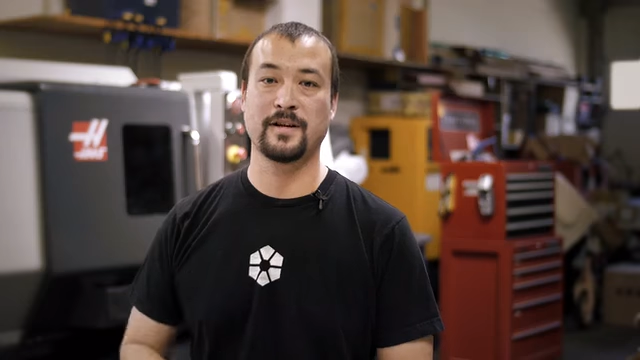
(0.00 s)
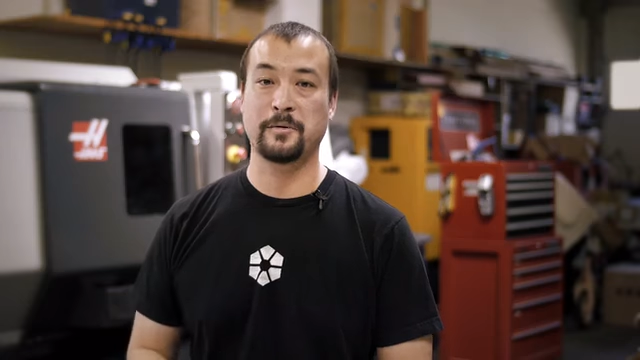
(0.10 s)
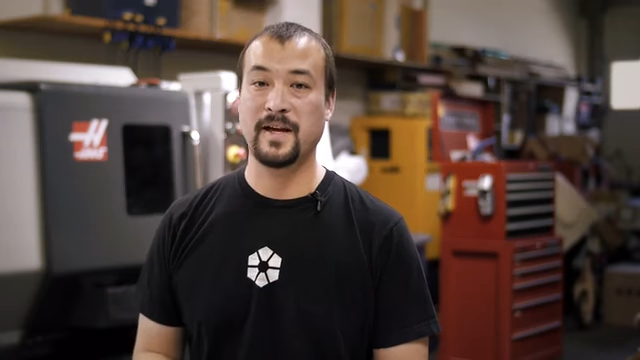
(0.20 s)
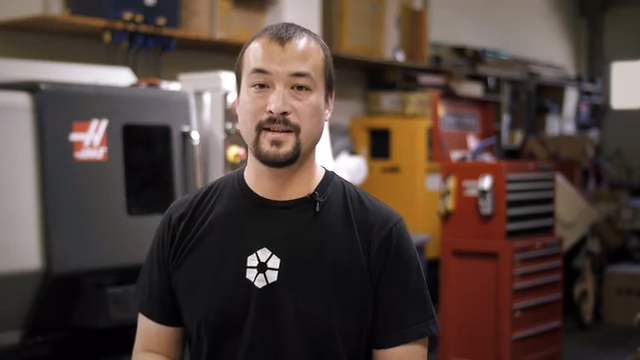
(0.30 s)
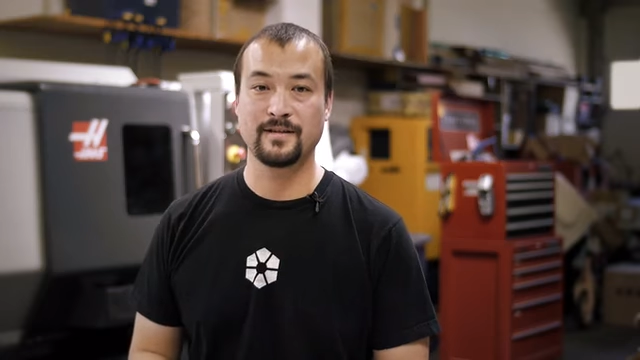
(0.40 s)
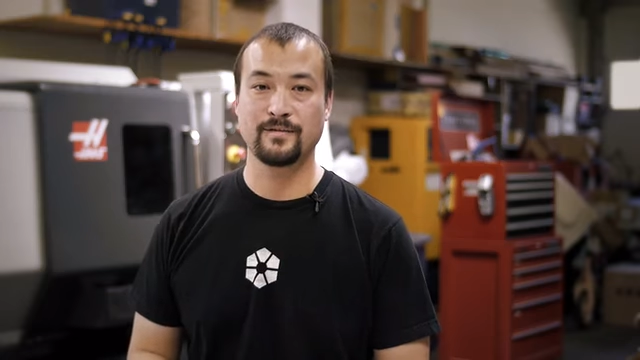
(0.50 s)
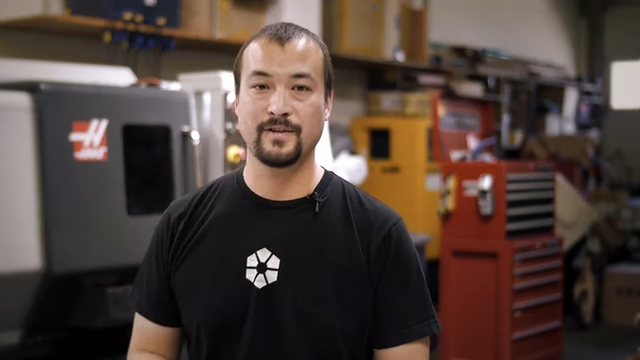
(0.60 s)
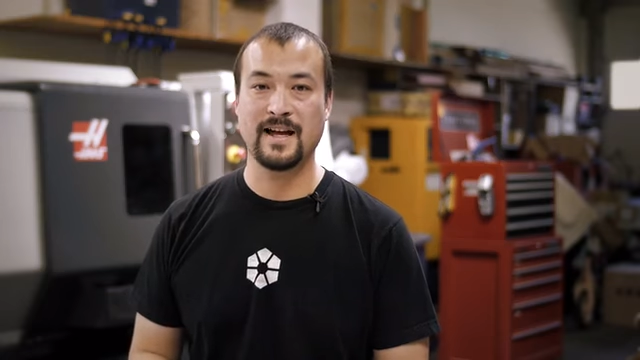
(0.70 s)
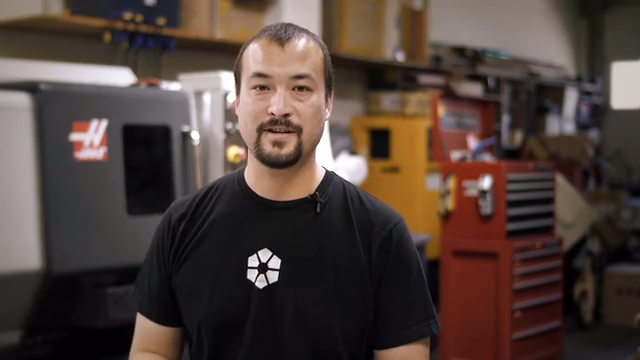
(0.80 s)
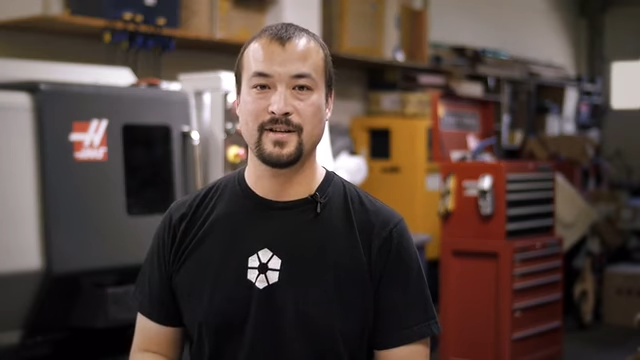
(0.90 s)
like pens and
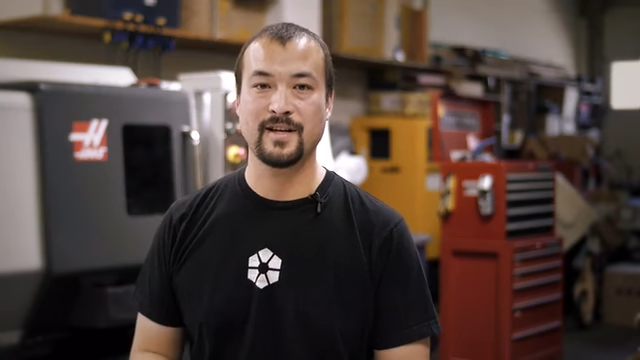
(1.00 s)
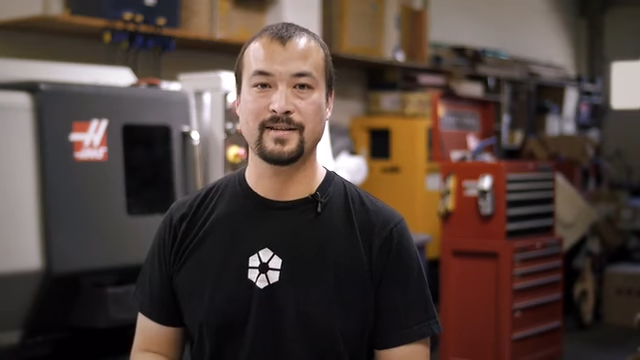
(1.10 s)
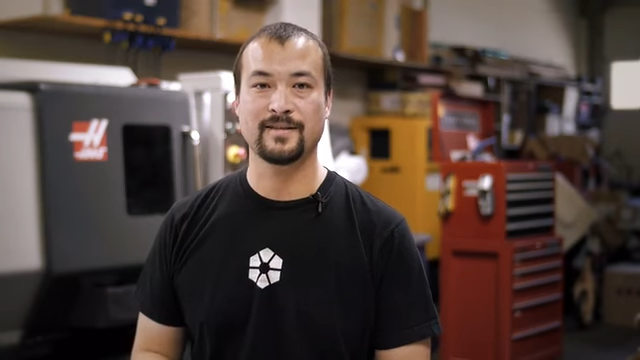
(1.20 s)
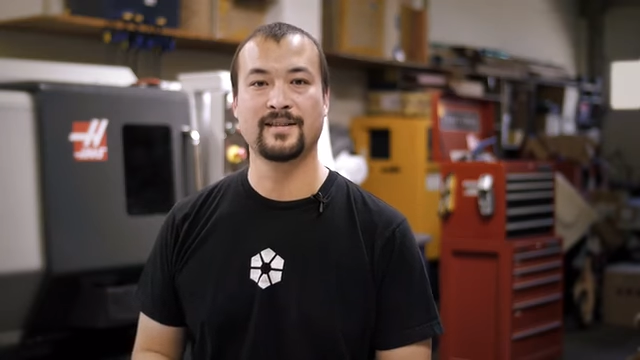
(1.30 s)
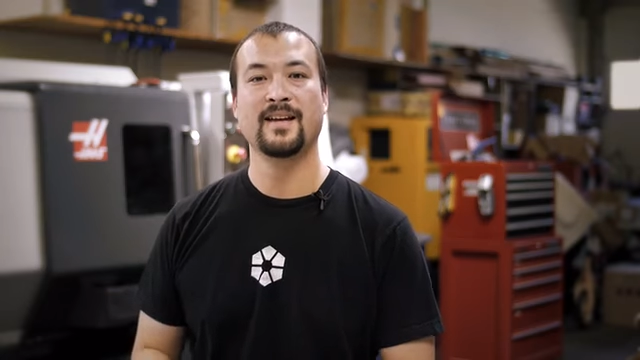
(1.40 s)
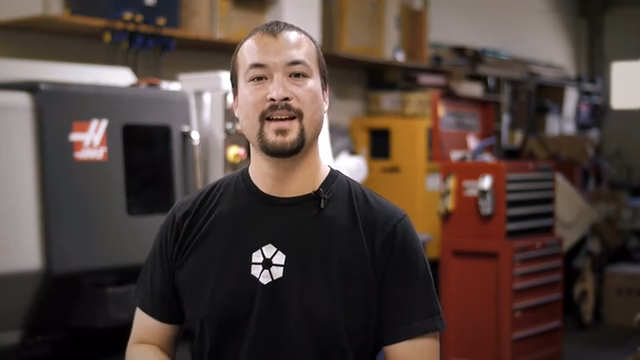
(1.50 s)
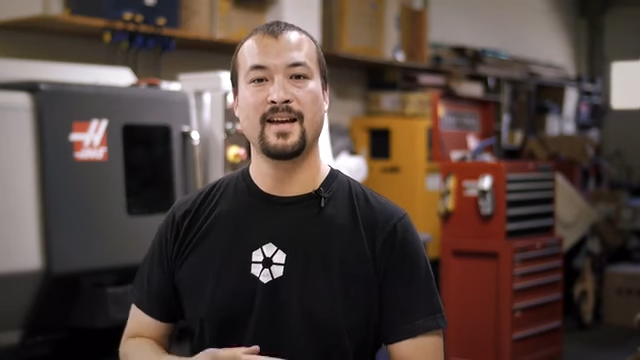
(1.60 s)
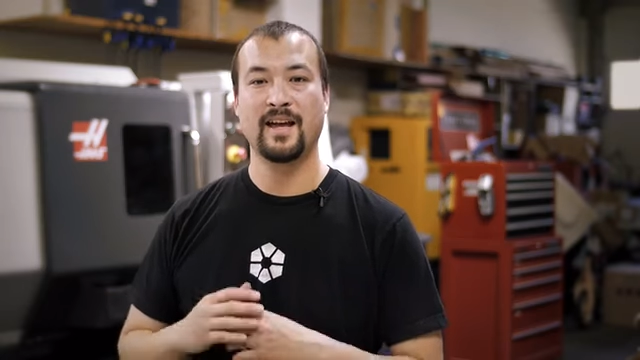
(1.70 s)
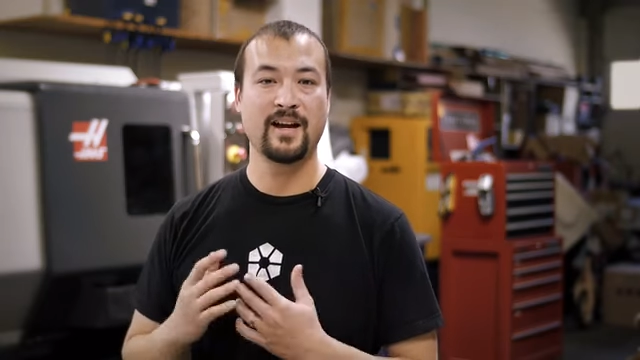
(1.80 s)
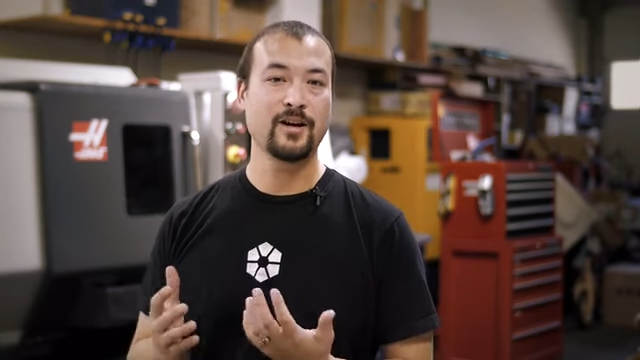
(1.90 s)
flashlights,
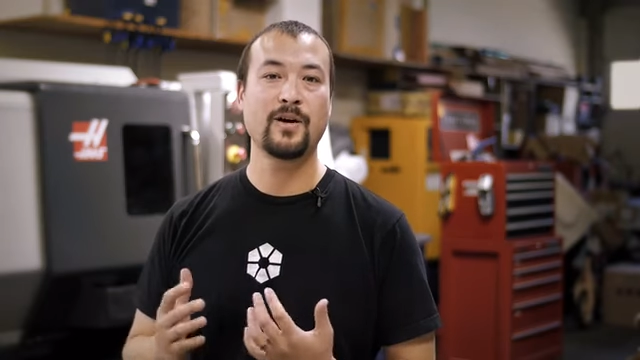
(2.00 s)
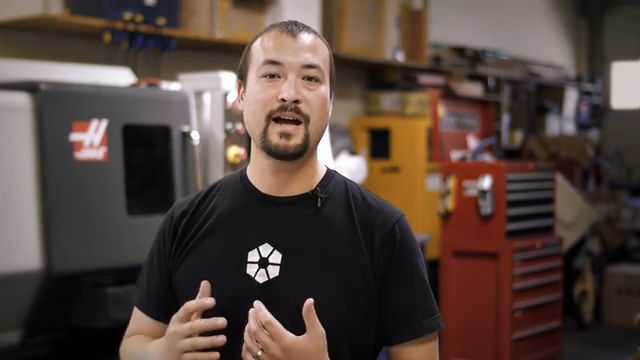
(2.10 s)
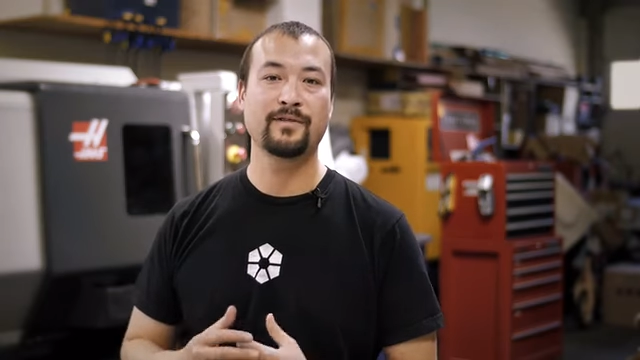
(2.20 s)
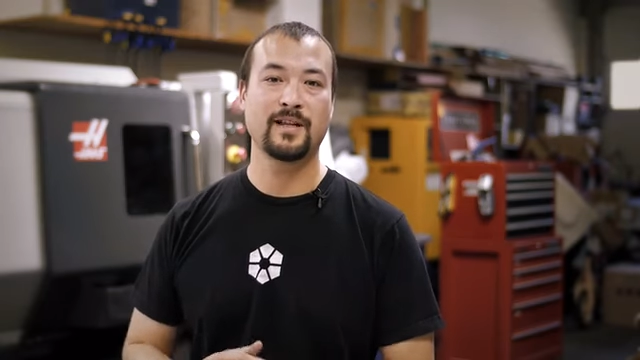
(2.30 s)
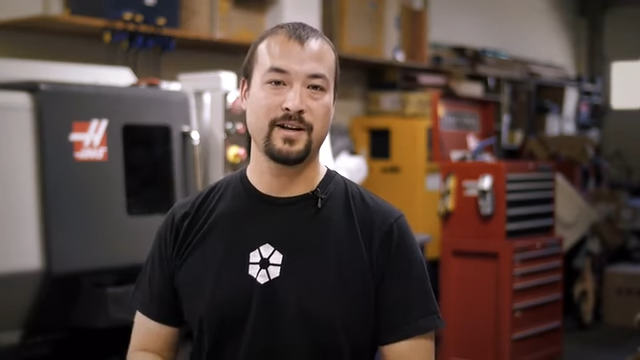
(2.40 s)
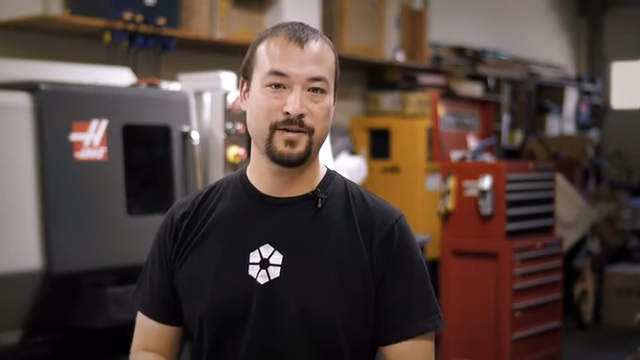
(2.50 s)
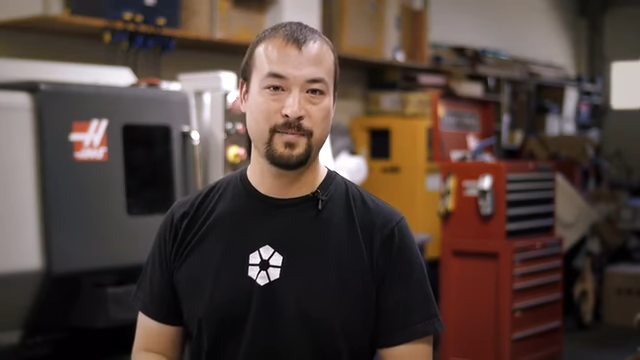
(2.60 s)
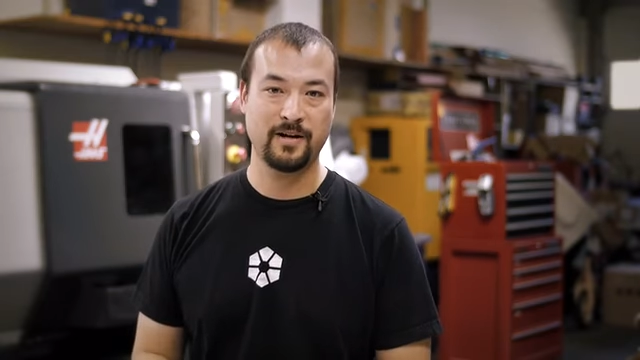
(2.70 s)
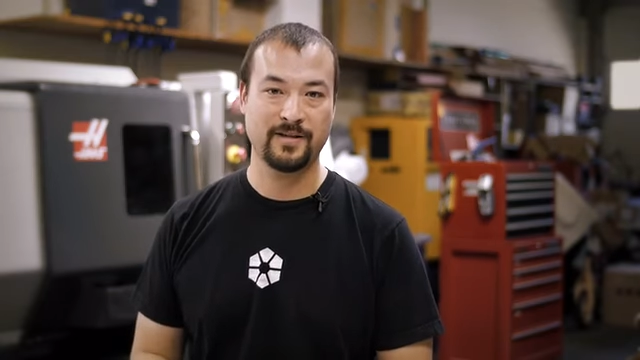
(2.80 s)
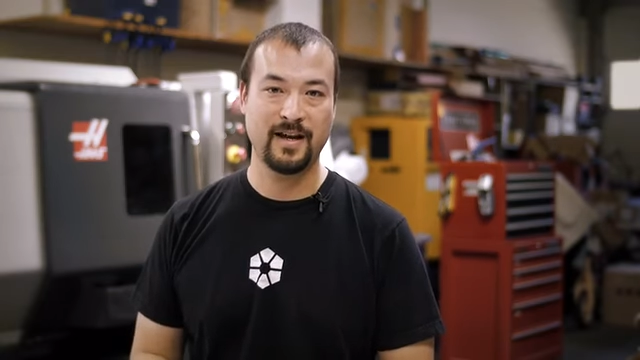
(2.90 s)
and I don't have a lot of
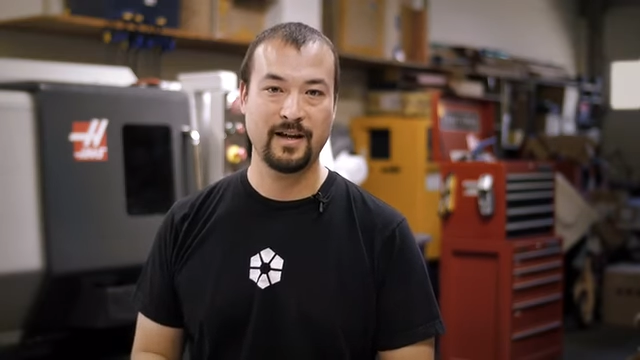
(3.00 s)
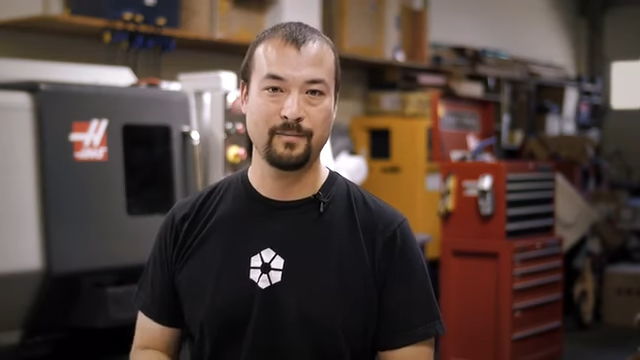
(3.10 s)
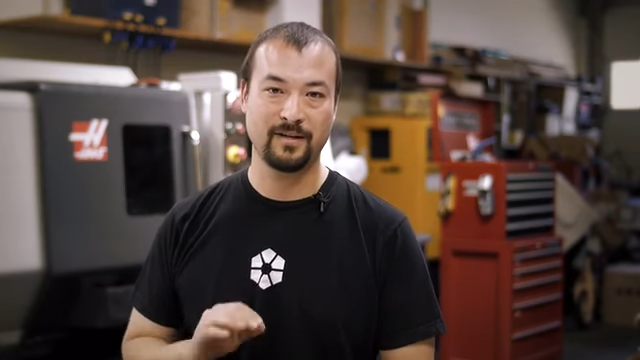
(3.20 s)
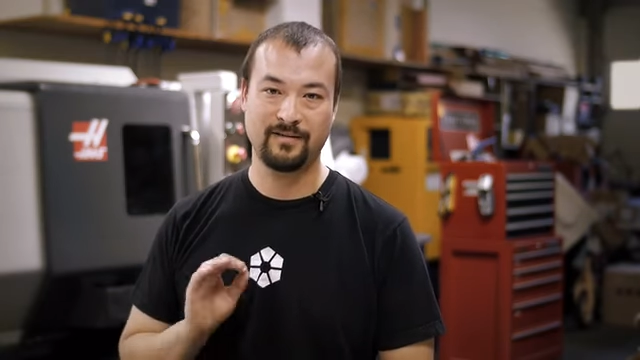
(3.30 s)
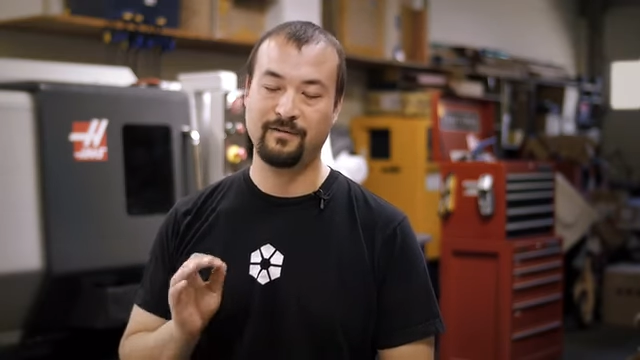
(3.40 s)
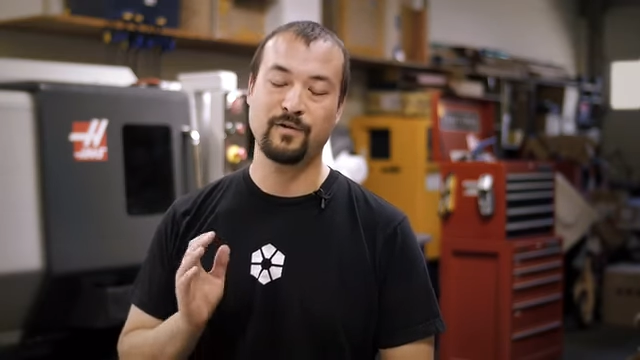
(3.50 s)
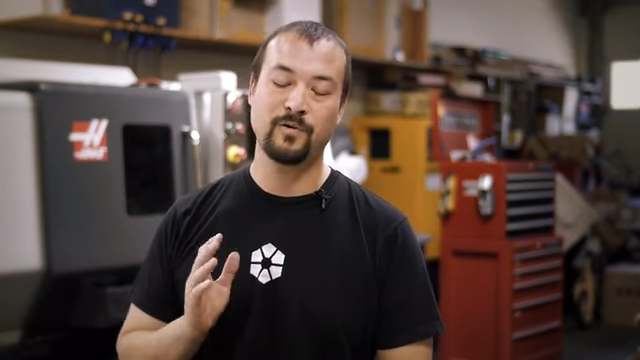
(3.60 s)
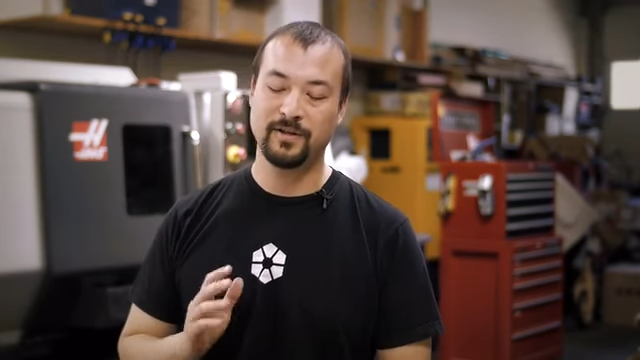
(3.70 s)
spare time, but every